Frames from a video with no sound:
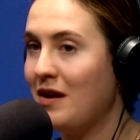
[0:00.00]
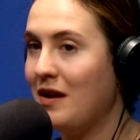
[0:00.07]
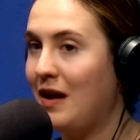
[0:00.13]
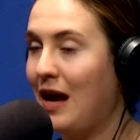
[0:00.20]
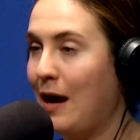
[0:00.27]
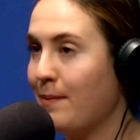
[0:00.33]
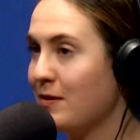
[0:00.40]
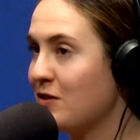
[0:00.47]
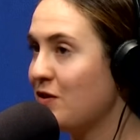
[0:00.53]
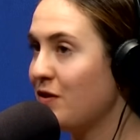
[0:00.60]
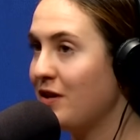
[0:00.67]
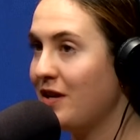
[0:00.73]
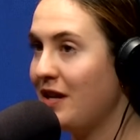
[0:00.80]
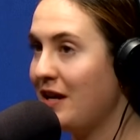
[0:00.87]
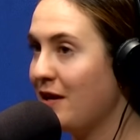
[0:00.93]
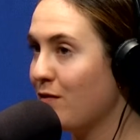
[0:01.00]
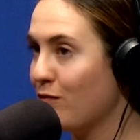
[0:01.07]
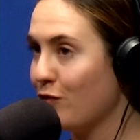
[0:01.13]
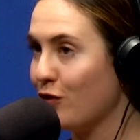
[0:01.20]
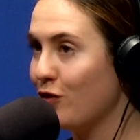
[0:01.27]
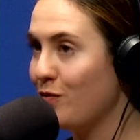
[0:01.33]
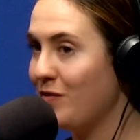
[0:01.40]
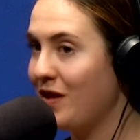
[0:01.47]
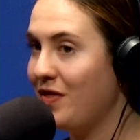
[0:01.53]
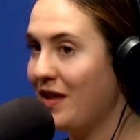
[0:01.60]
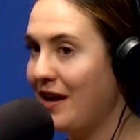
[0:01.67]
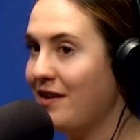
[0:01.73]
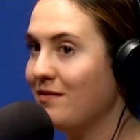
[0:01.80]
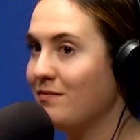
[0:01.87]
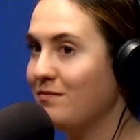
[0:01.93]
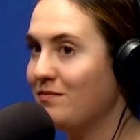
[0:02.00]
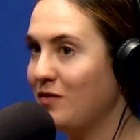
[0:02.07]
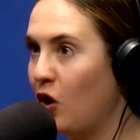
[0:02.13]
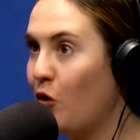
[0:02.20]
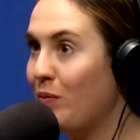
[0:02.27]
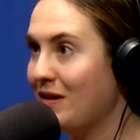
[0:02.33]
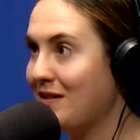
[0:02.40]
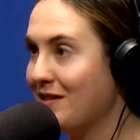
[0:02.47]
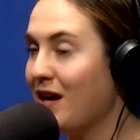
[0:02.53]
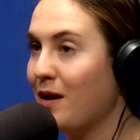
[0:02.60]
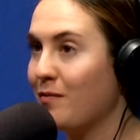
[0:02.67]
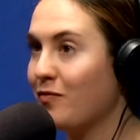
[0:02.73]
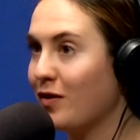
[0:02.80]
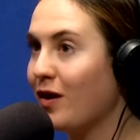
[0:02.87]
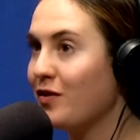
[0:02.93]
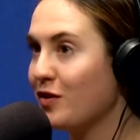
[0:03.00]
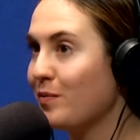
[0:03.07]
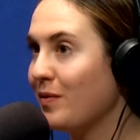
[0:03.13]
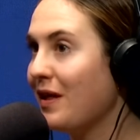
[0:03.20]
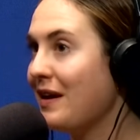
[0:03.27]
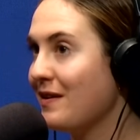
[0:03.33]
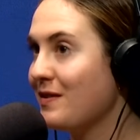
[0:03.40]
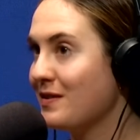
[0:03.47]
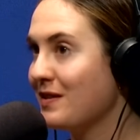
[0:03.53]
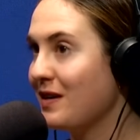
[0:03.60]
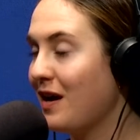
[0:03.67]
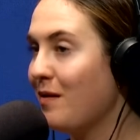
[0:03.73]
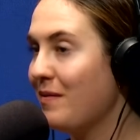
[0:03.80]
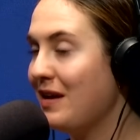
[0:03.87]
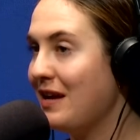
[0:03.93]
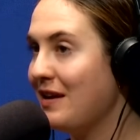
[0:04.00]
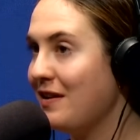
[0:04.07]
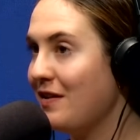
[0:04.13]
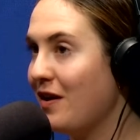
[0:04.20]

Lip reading: opportunity and room that opens up for other players to come in.